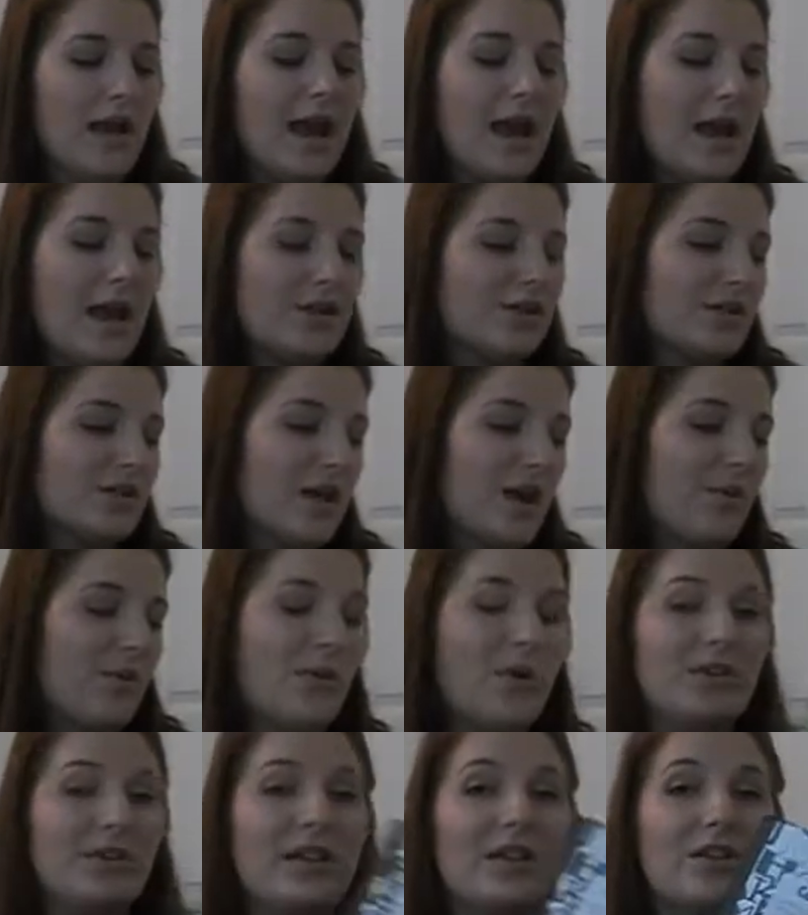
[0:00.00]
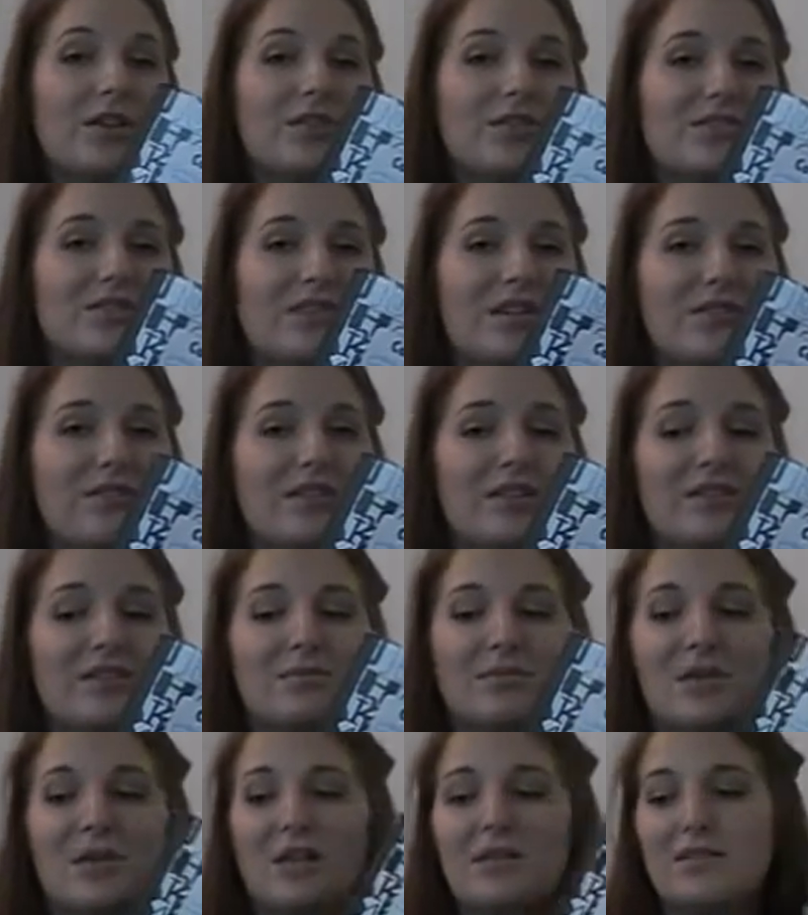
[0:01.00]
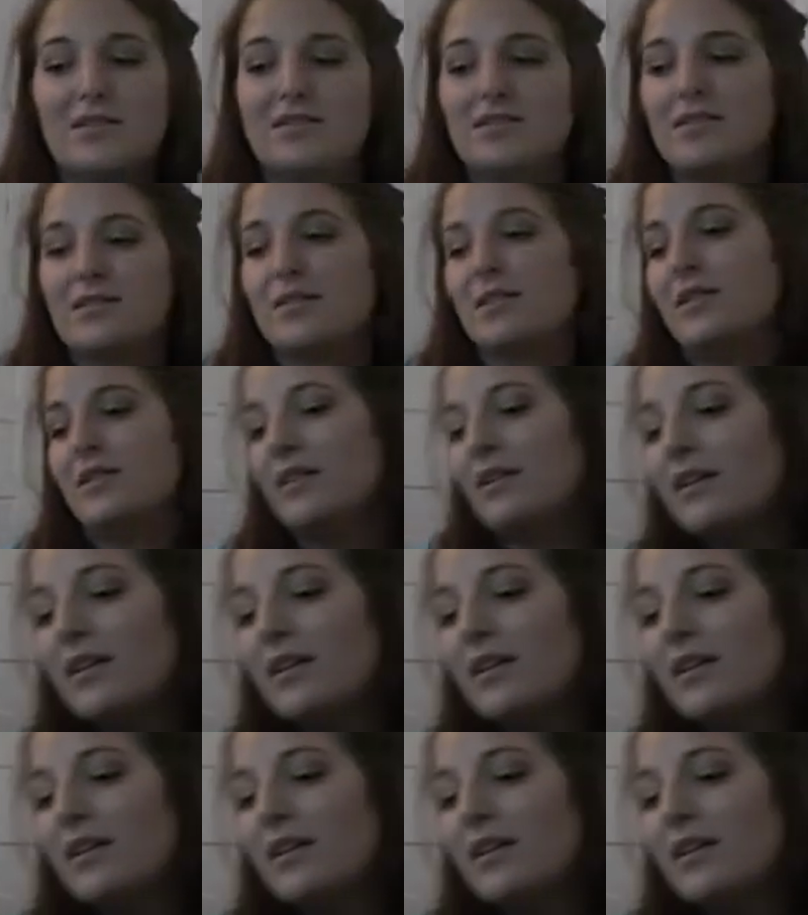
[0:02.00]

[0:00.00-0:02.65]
and I just got one that looks different because